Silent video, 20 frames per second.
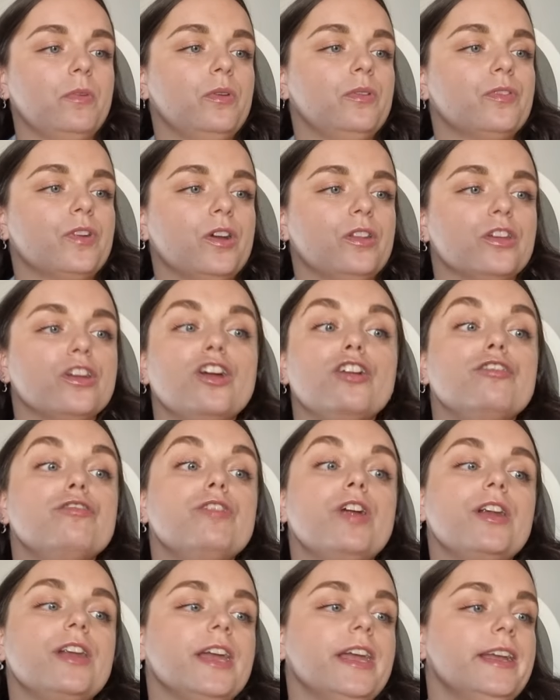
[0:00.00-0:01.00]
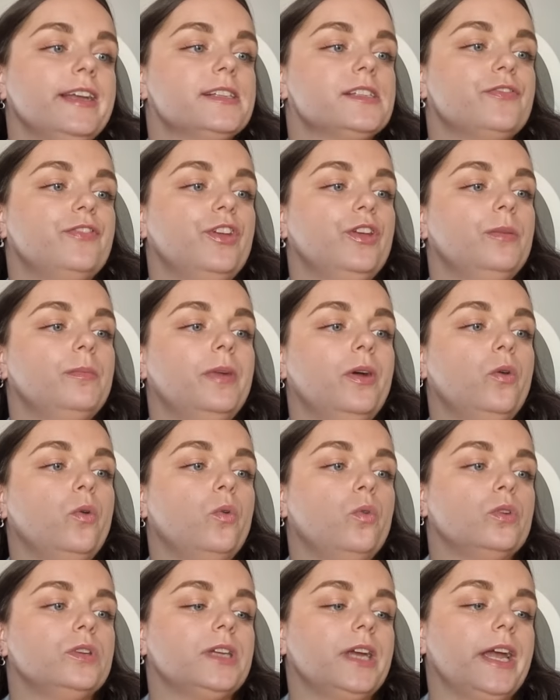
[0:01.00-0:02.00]
We've got the Caronix Firm
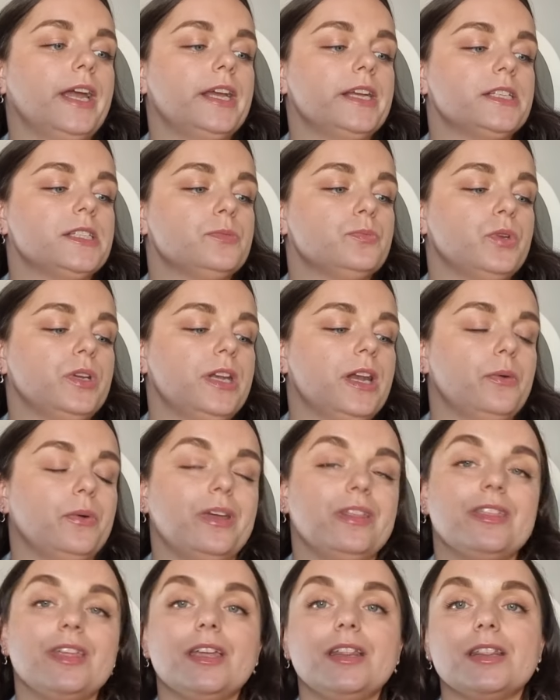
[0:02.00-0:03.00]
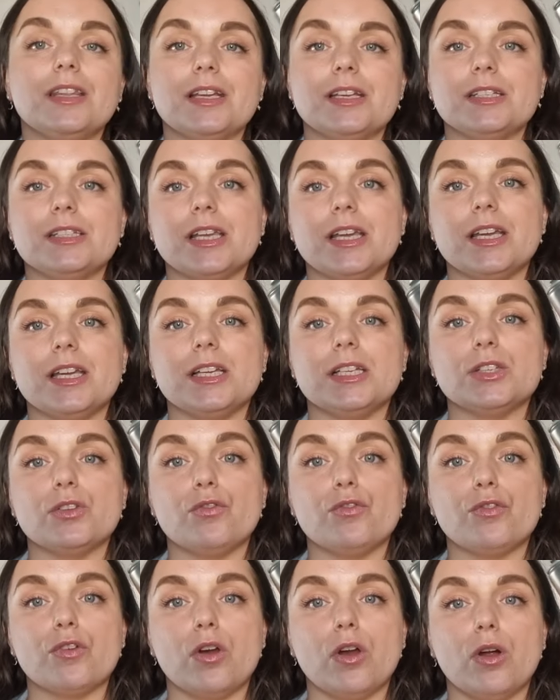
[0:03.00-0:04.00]
Hold Hairspray. Now, I think this is
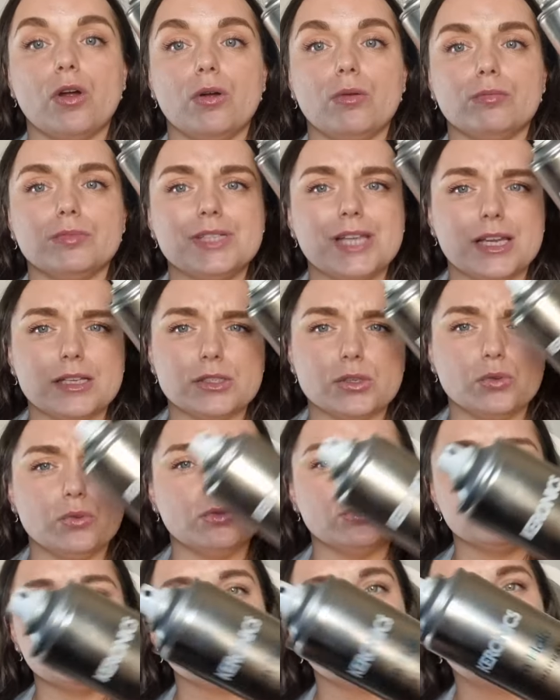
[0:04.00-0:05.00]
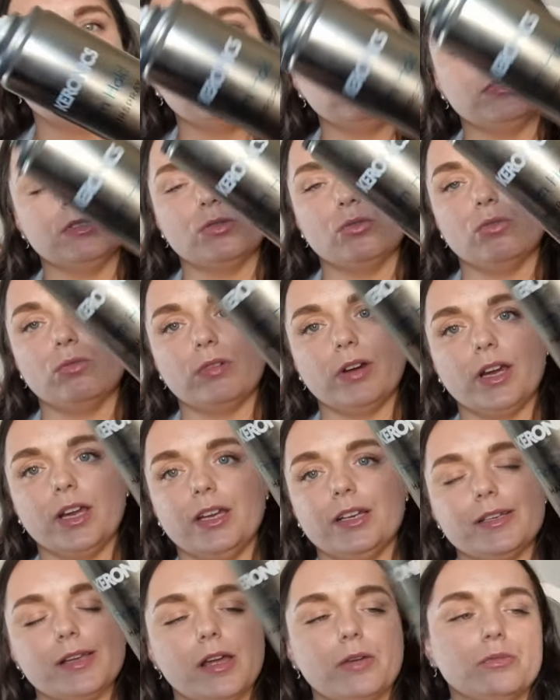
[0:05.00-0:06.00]
from Tesco's. It was
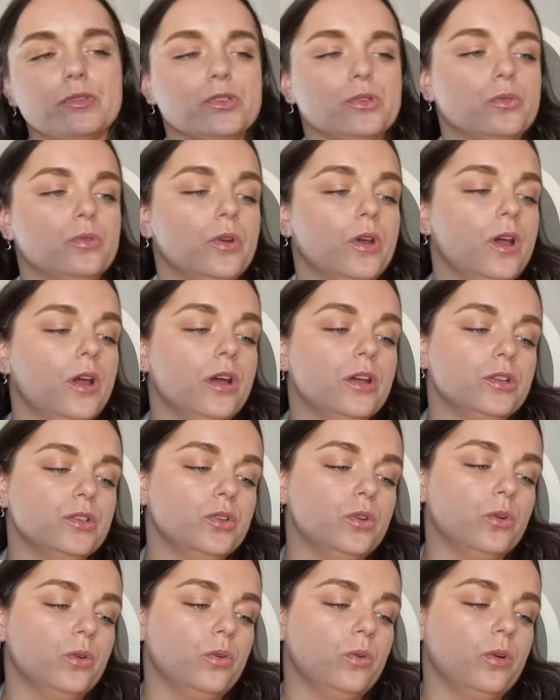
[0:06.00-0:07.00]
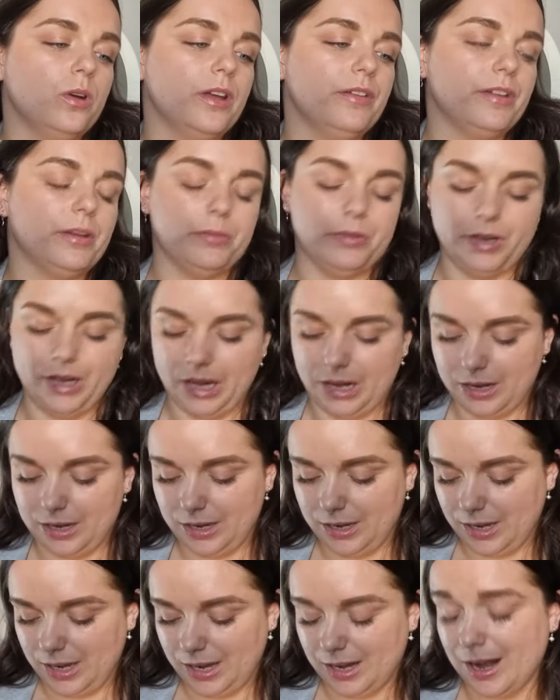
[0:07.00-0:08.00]
alright. I don't know if I would get
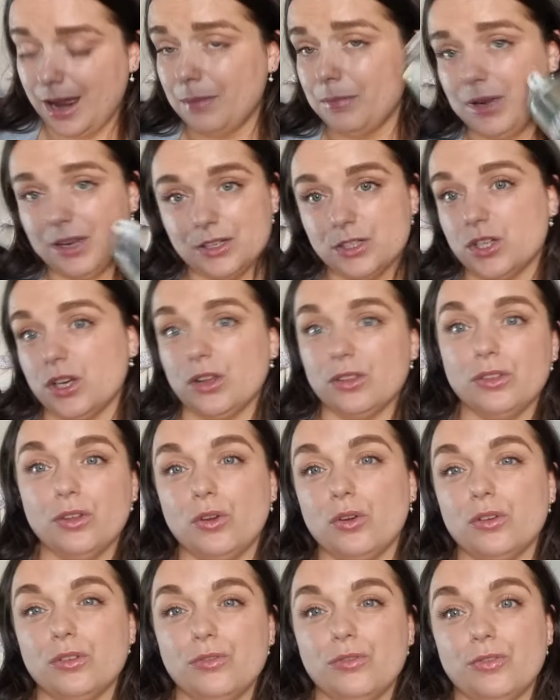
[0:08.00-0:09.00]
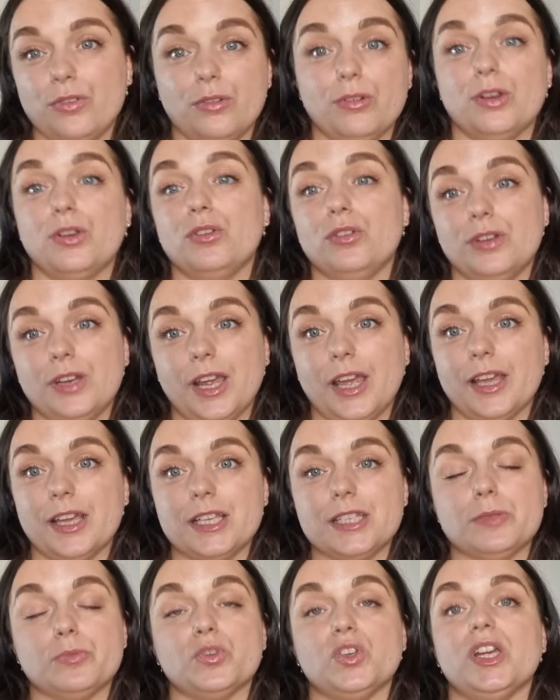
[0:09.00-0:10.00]
it again. I'm actually on the hunt for a good
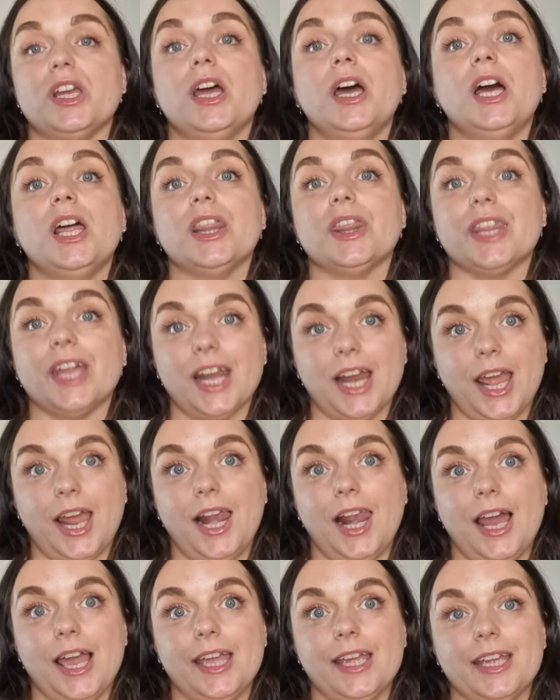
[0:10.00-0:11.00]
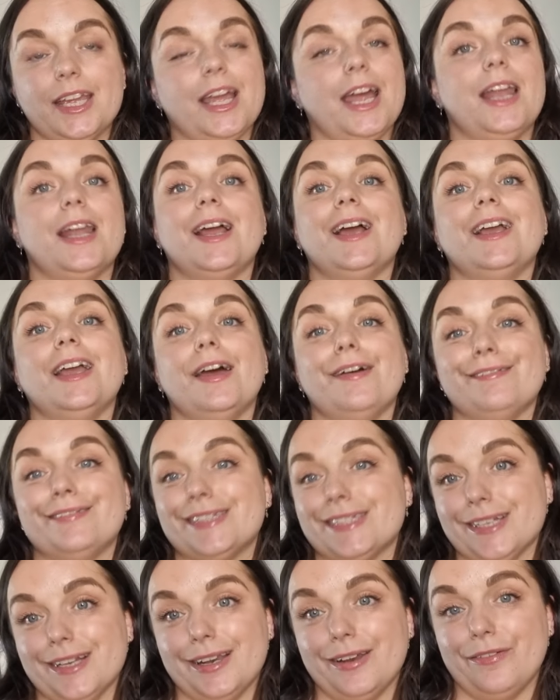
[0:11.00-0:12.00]
hairspray that I like, and I have
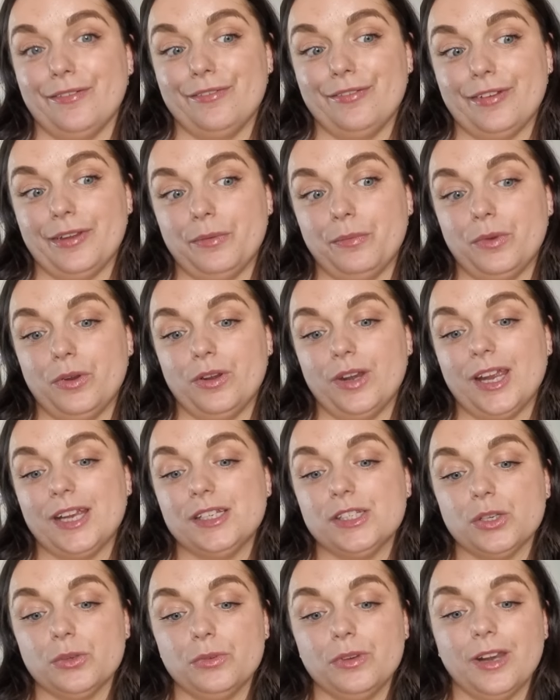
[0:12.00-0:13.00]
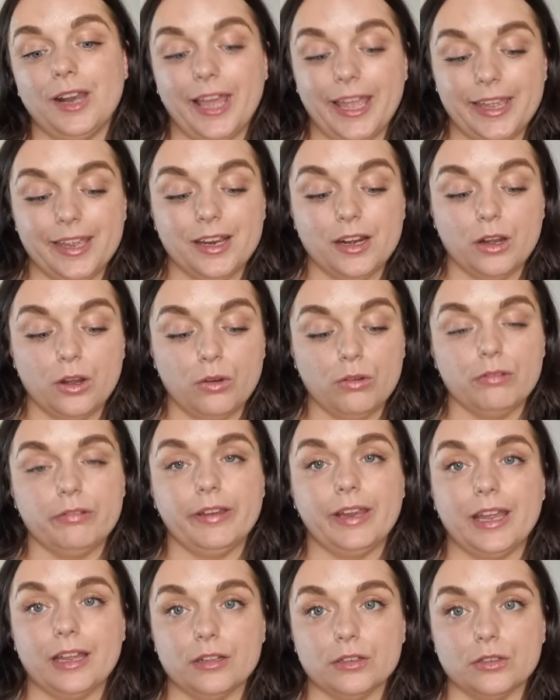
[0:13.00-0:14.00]
still not found one. I do like
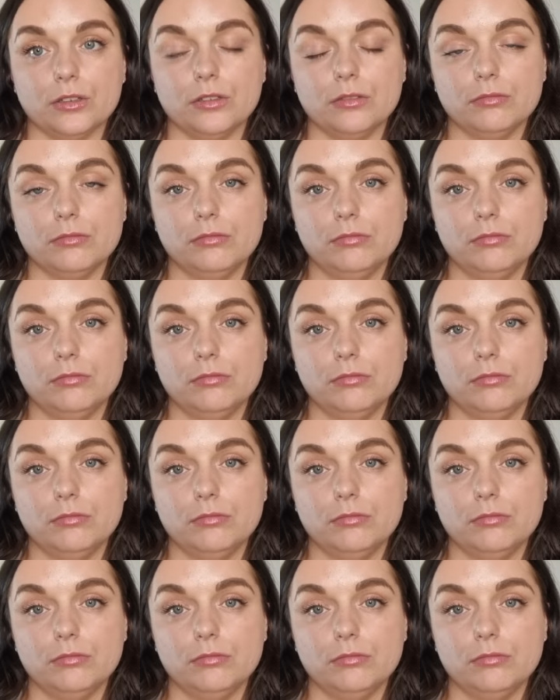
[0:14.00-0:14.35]
L'Oreal